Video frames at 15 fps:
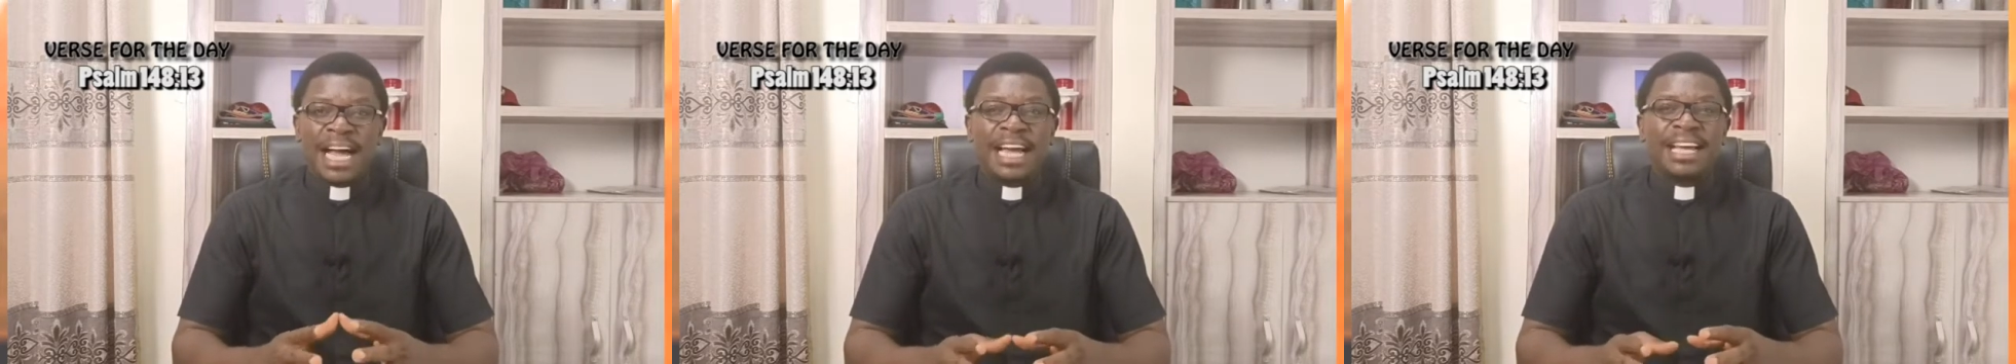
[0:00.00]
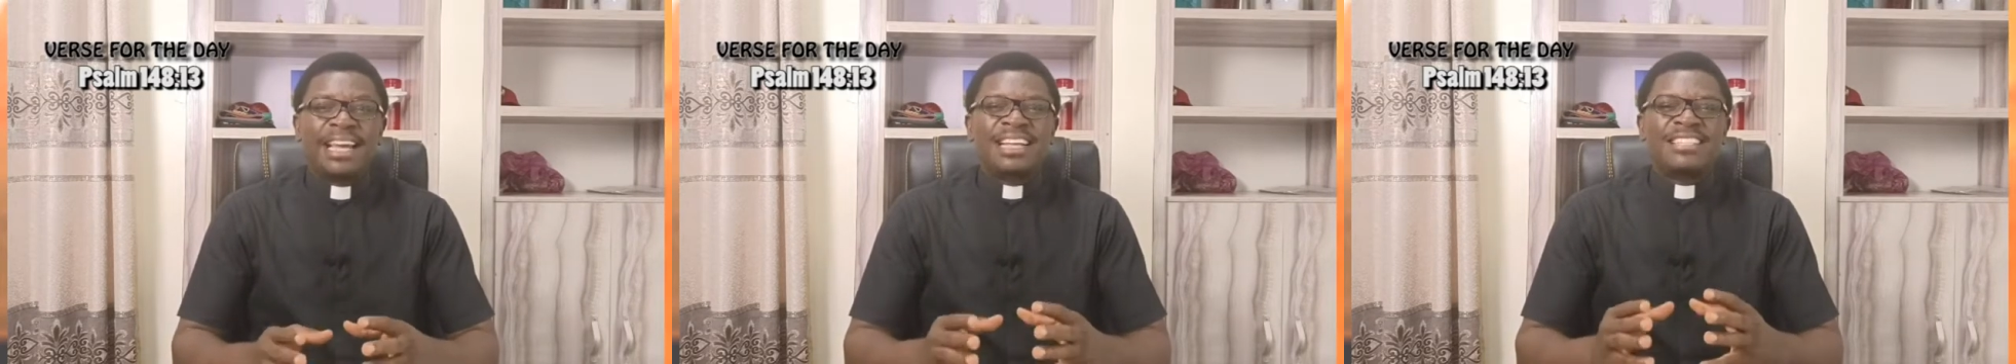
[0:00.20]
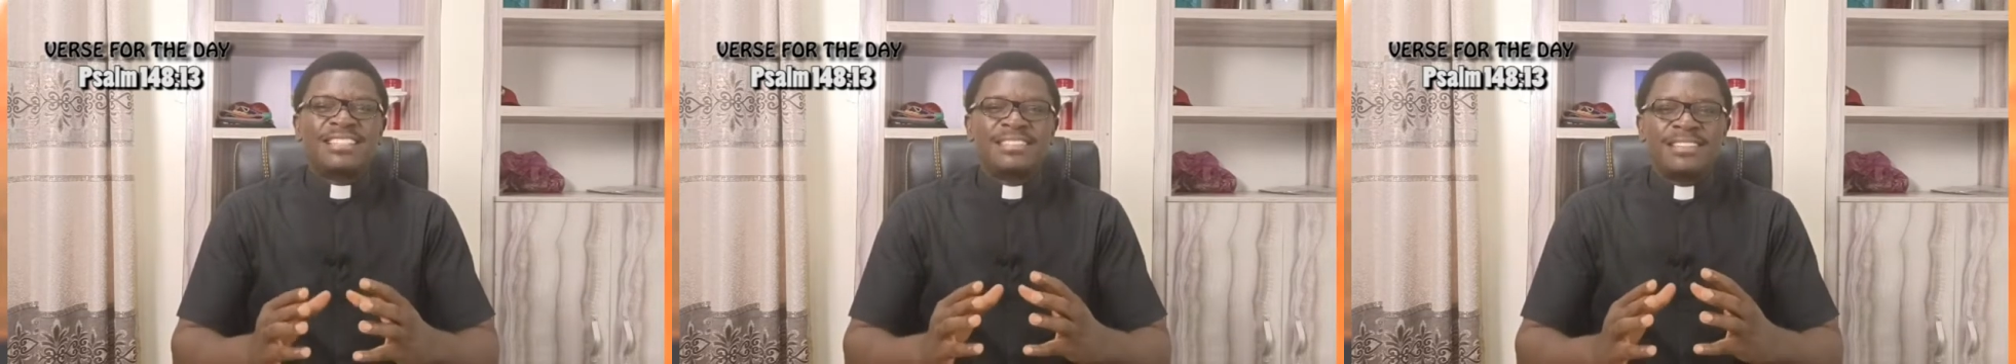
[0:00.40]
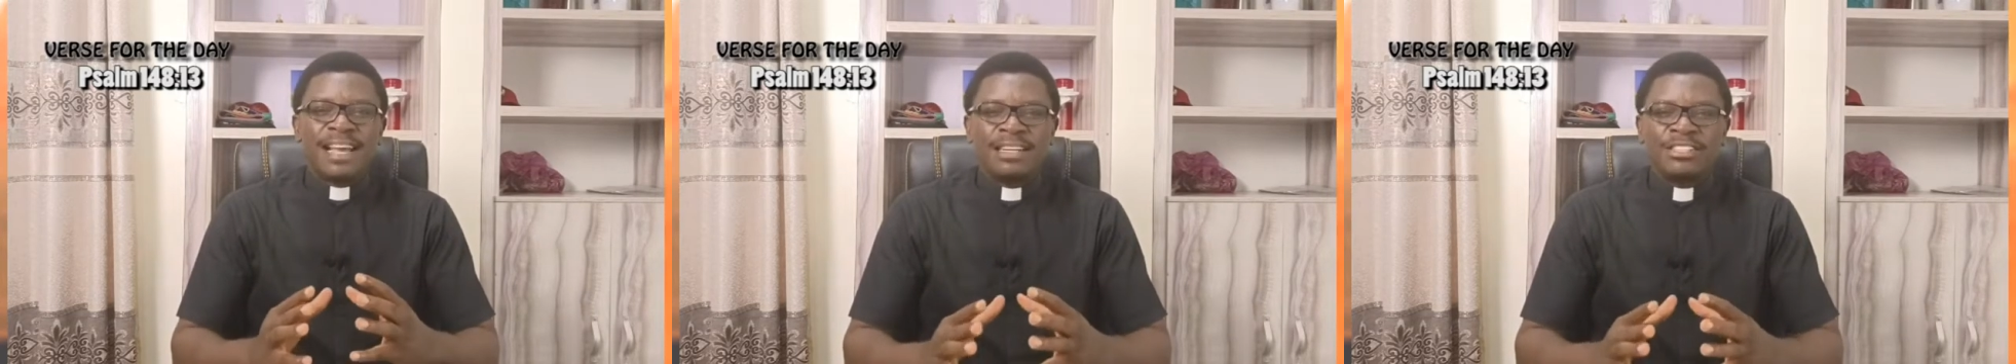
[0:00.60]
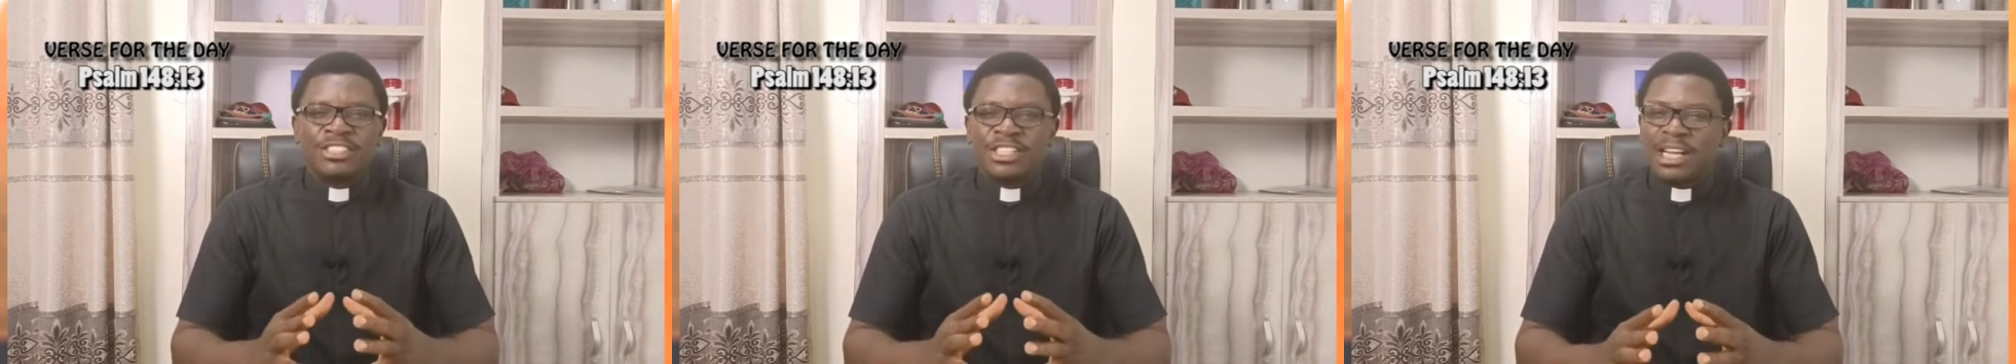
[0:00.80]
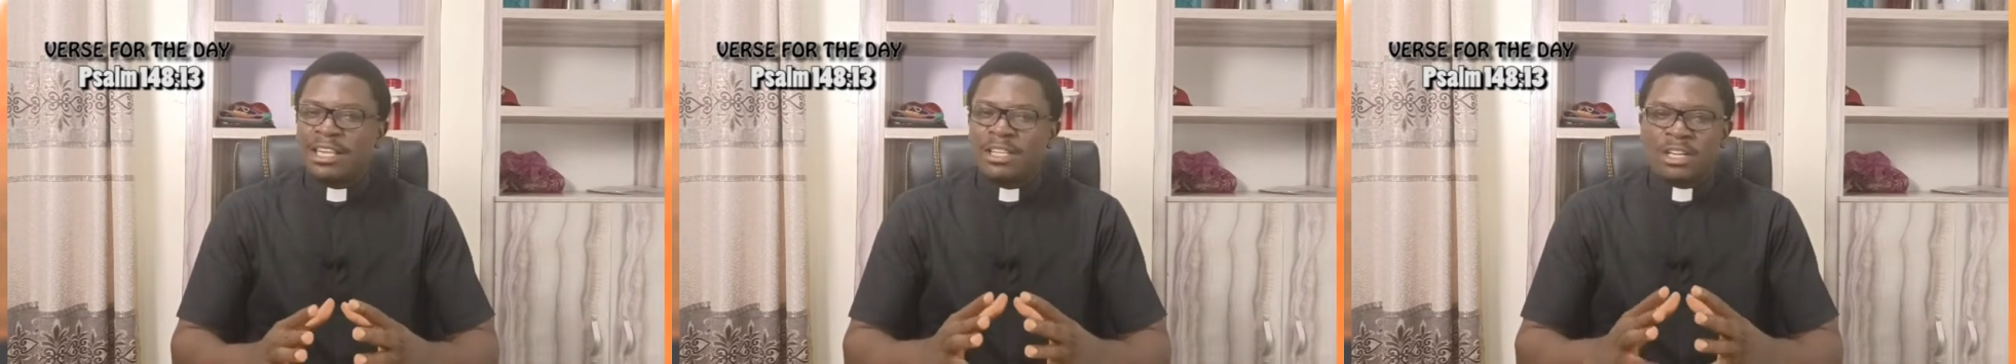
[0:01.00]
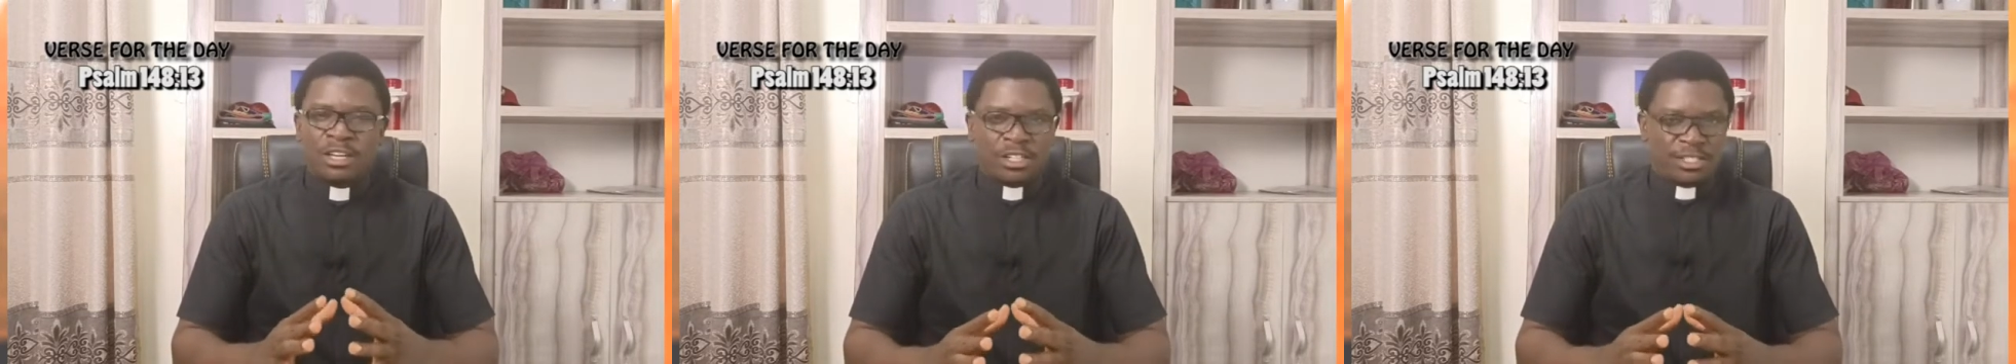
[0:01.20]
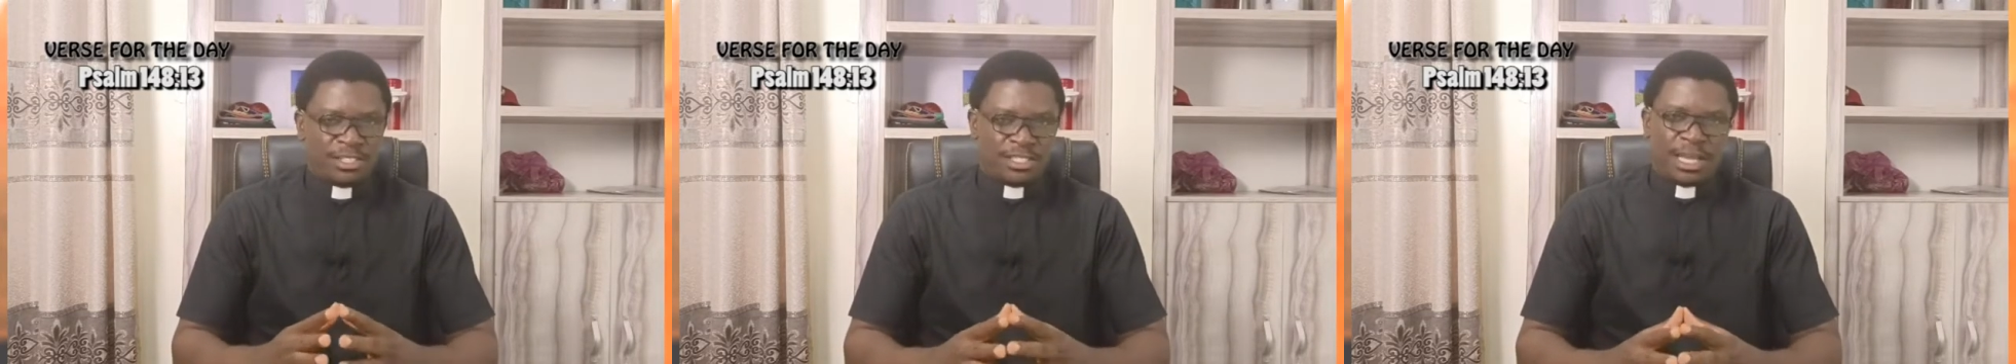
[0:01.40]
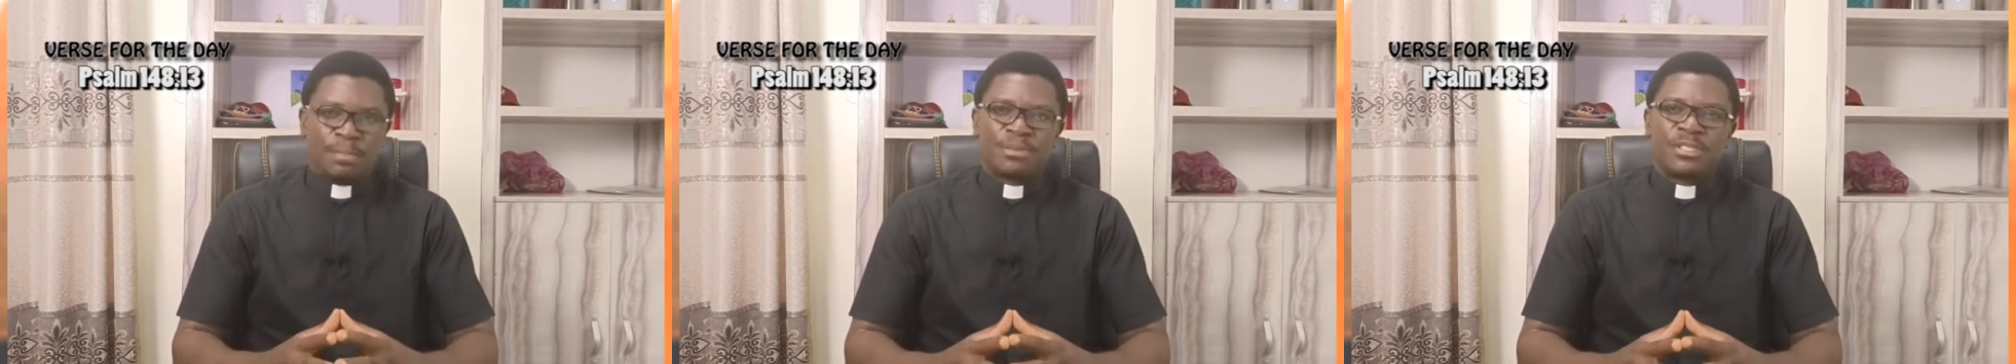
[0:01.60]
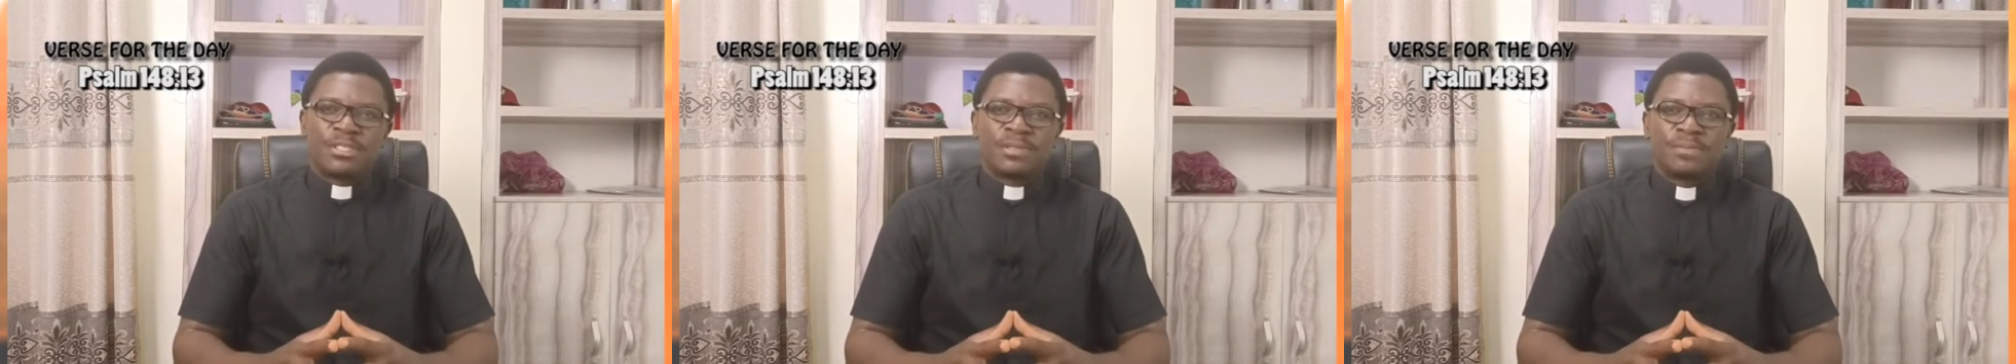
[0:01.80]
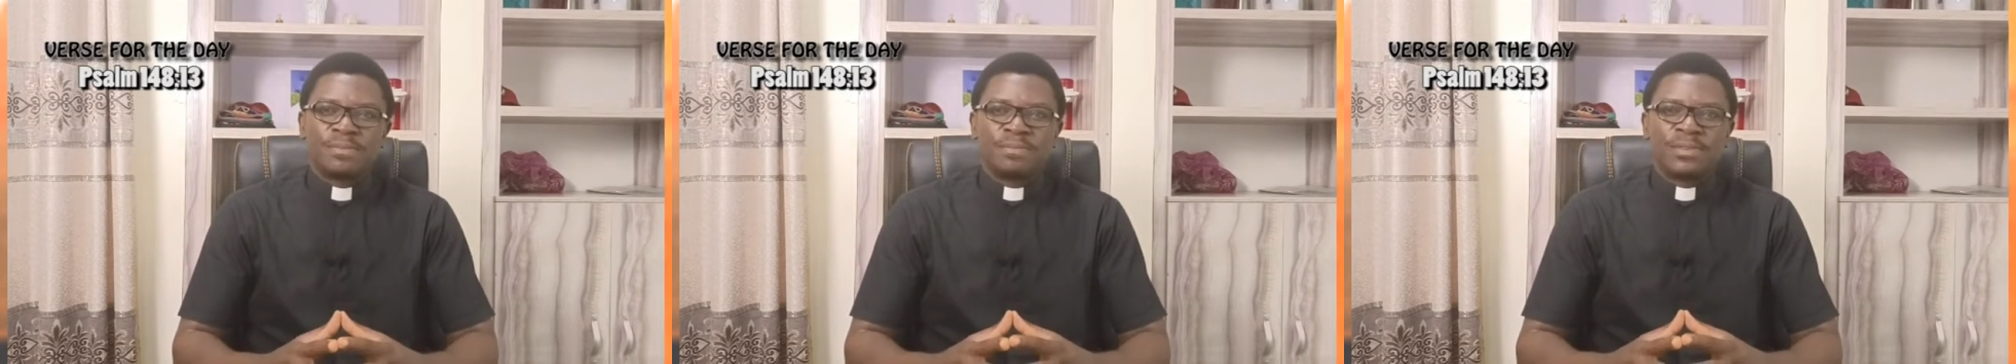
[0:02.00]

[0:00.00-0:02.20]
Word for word: are essential concepts.